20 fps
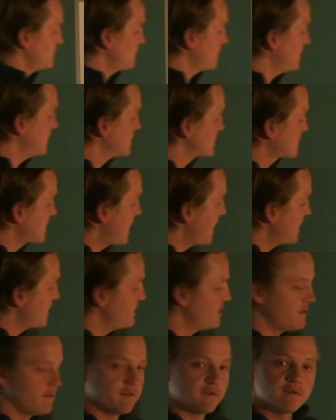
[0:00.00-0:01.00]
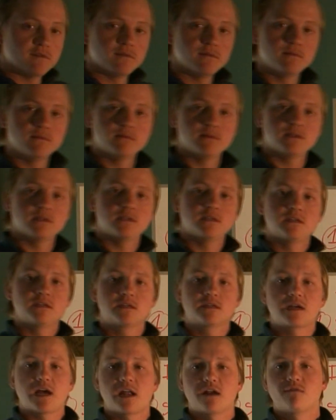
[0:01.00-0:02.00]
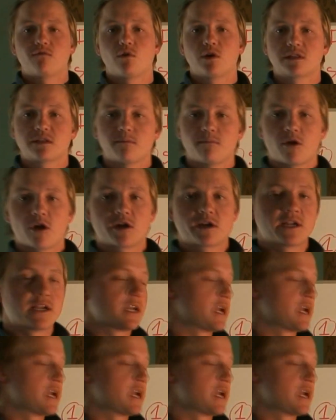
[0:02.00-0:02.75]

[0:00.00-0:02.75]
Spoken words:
is kind of what the market